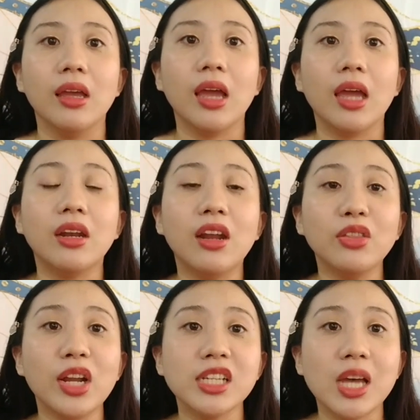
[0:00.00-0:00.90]
And another
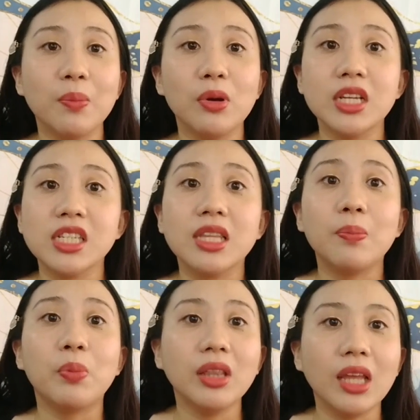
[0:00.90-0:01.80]
example is the
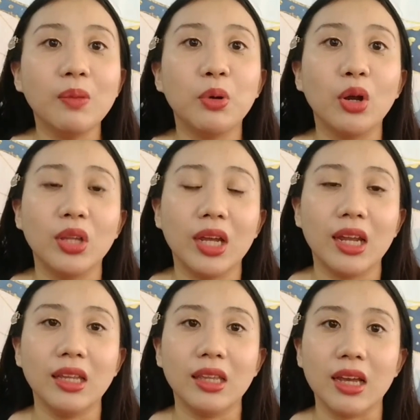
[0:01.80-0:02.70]
printed periodical
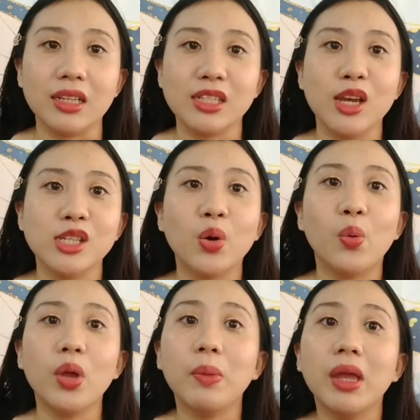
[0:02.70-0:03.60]
index. So
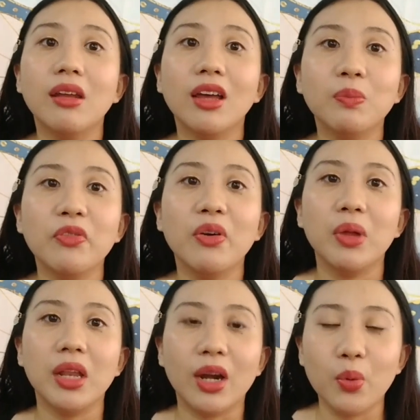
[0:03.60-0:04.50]
we may not be
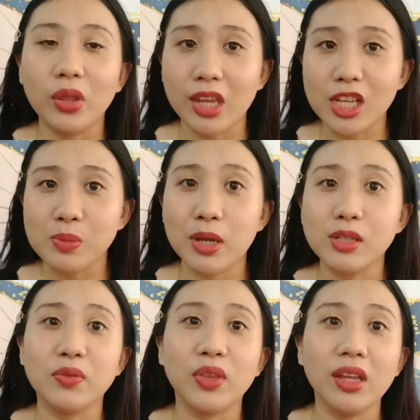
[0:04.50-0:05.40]
familiar with this because
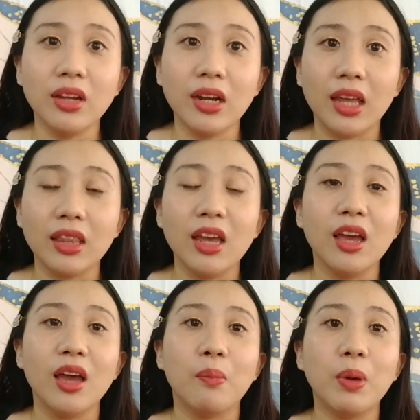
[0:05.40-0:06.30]
of the internet,
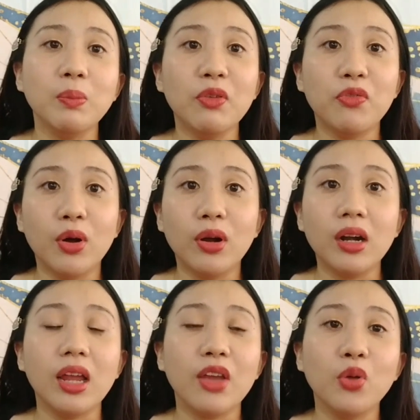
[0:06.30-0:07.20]
but
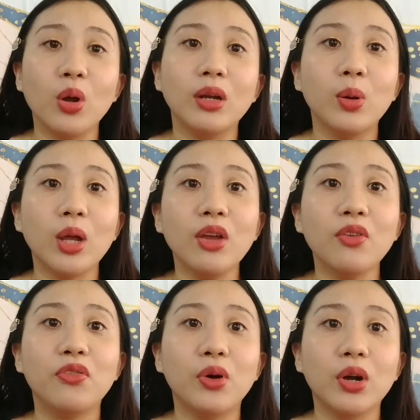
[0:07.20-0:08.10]
before, if you are looking
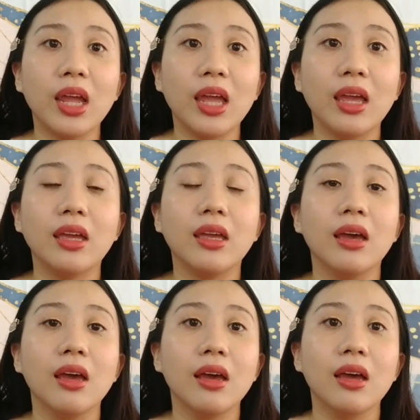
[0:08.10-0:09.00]
for a
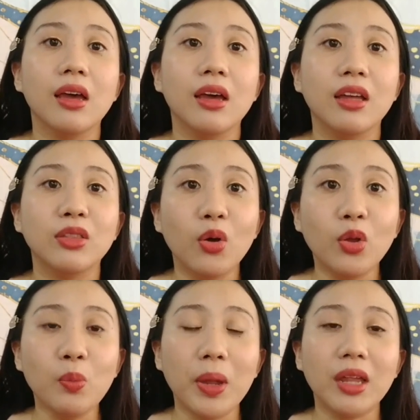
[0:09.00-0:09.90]

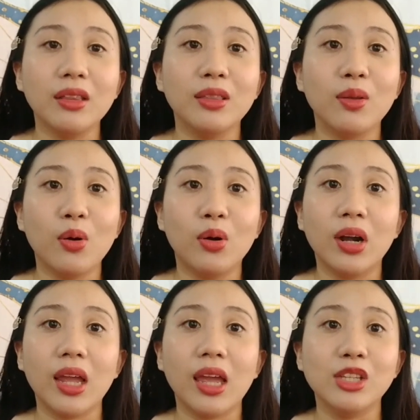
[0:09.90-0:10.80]
document or
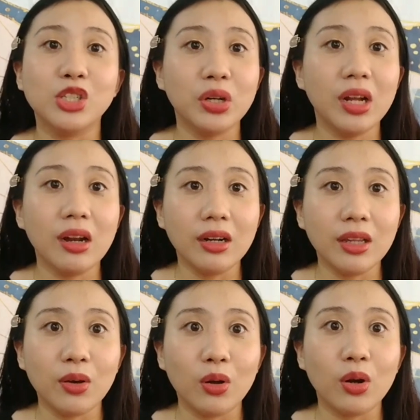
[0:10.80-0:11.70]
a journal
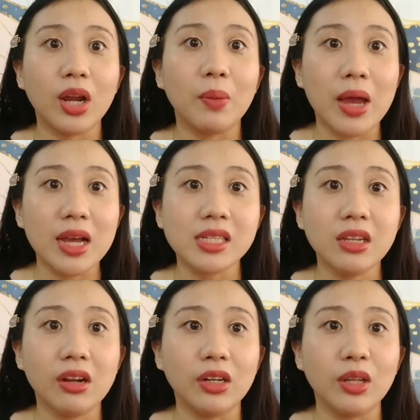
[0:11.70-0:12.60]
article or a magazine
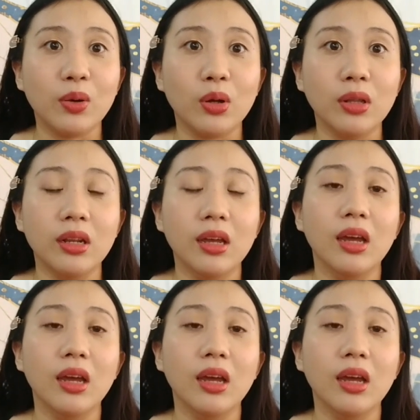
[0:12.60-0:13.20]
article,